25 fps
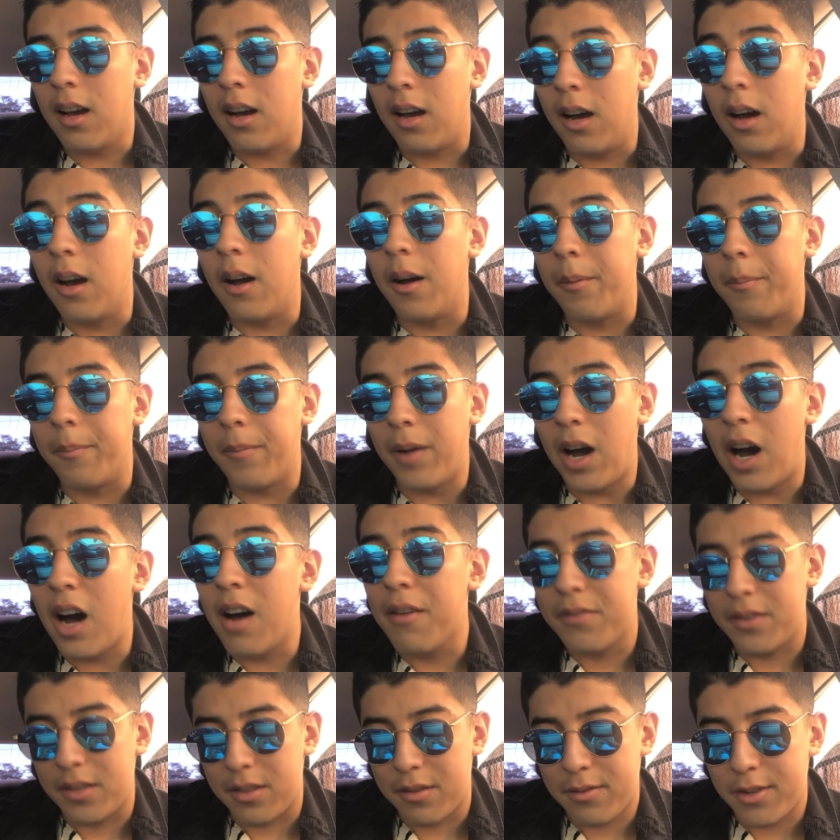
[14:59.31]

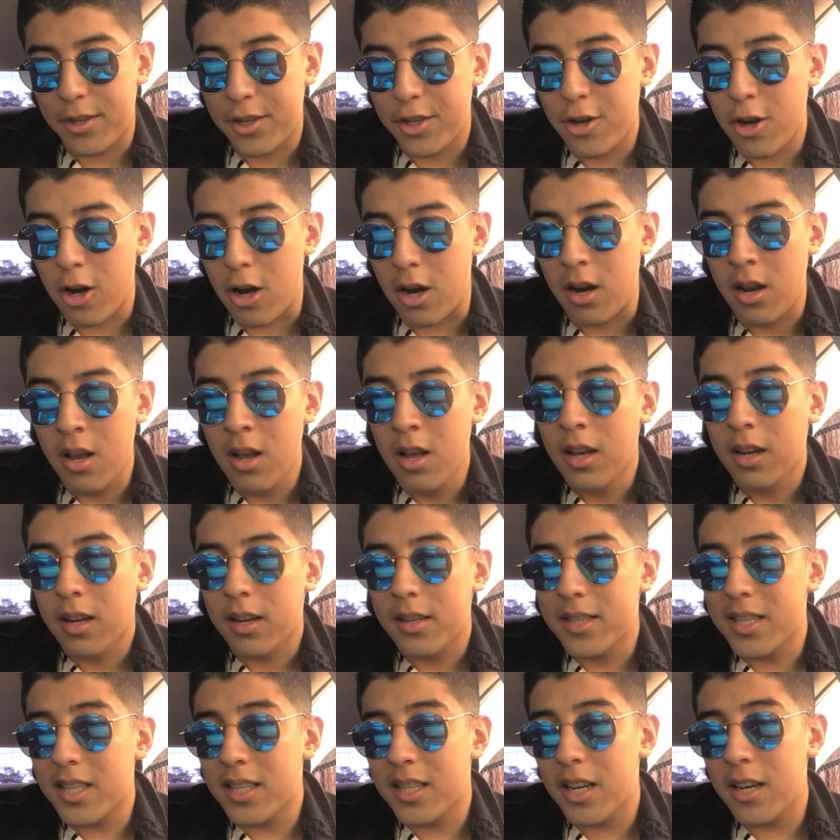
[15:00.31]
offense for sure.
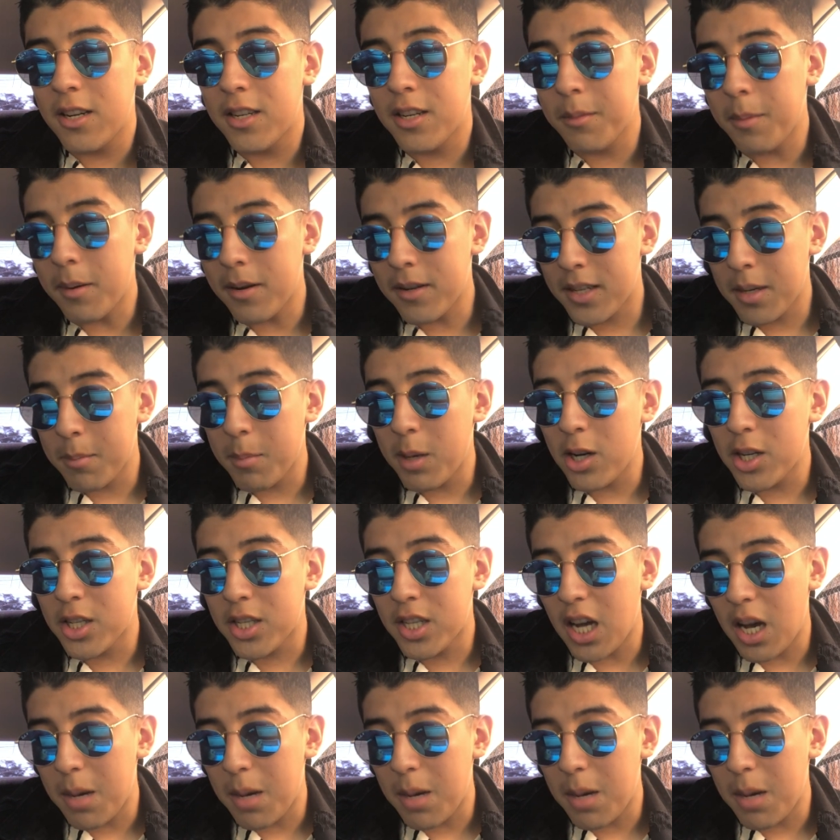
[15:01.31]
Because this year, Demaryius